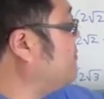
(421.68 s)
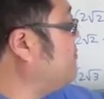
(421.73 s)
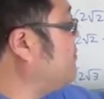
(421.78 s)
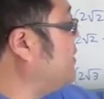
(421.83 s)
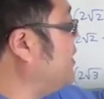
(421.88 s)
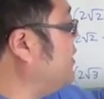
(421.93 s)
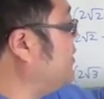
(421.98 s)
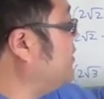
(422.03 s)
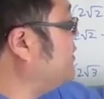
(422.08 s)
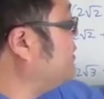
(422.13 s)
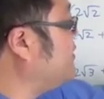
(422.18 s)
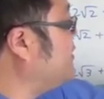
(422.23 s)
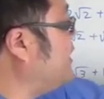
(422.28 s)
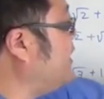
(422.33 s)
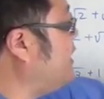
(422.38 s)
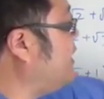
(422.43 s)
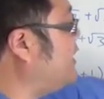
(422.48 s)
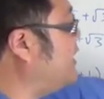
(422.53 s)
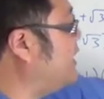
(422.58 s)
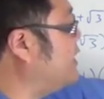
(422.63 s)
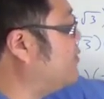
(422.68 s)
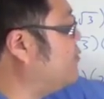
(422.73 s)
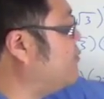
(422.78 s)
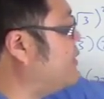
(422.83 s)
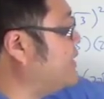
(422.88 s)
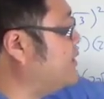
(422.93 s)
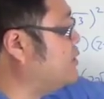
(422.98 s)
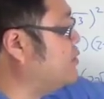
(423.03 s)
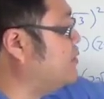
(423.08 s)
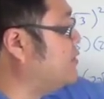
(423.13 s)
component there and a
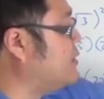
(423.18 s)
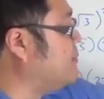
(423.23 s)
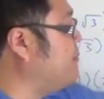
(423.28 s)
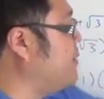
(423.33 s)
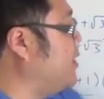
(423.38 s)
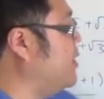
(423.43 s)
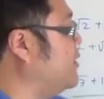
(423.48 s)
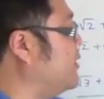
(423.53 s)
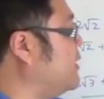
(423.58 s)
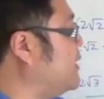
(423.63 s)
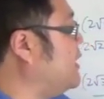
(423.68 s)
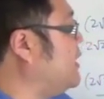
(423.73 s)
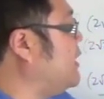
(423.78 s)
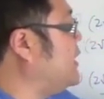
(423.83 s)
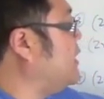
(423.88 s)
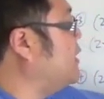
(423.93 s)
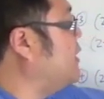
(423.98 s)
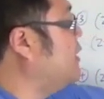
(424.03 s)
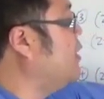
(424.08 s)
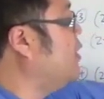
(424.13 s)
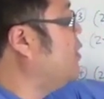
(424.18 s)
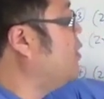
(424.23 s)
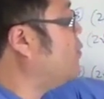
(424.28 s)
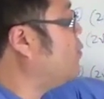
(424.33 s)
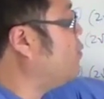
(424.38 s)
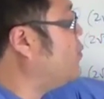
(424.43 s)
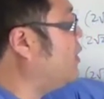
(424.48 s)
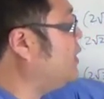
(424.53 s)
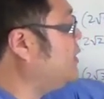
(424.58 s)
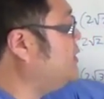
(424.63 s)
rational component here.
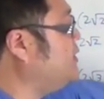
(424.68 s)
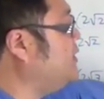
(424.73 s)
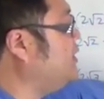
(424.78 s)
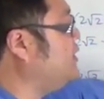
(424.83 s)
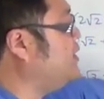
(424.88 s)
What